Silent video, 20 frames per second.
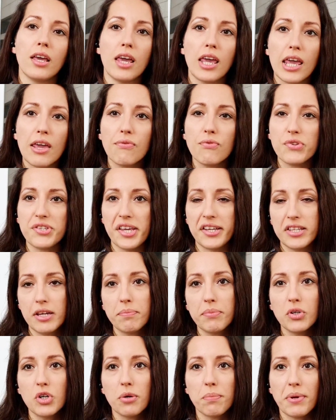If you set up
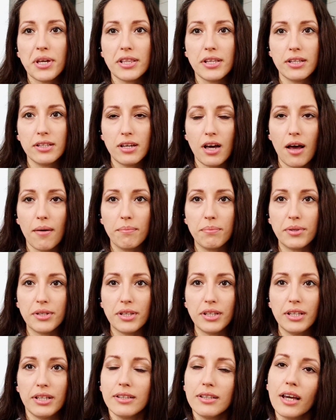a Romanian
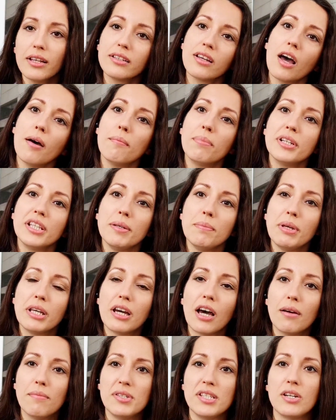company, that company
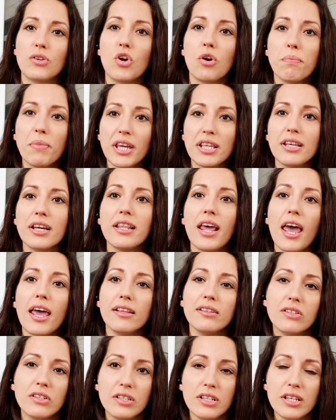becomes a Romanian
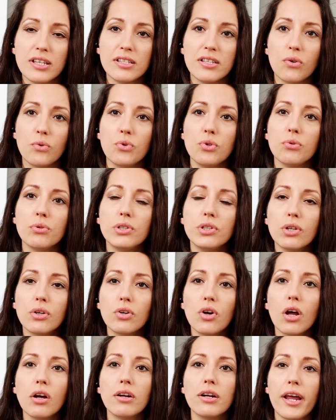entity, so you will no
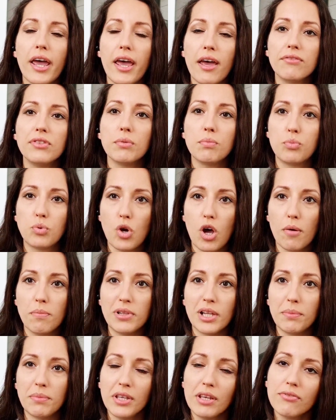longer have the
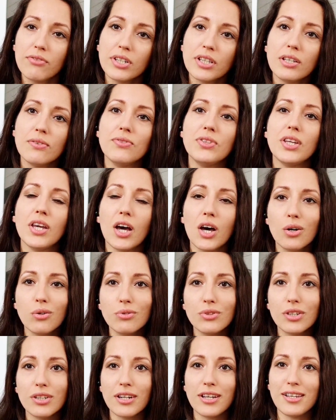problem. Even if the
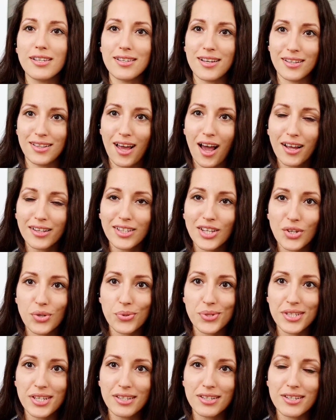owner is a non-EU
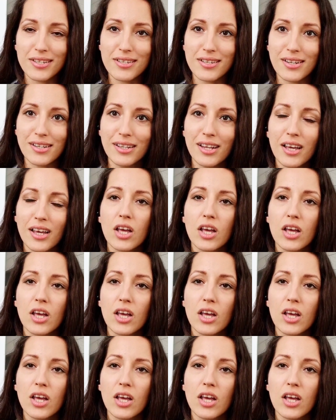citizen,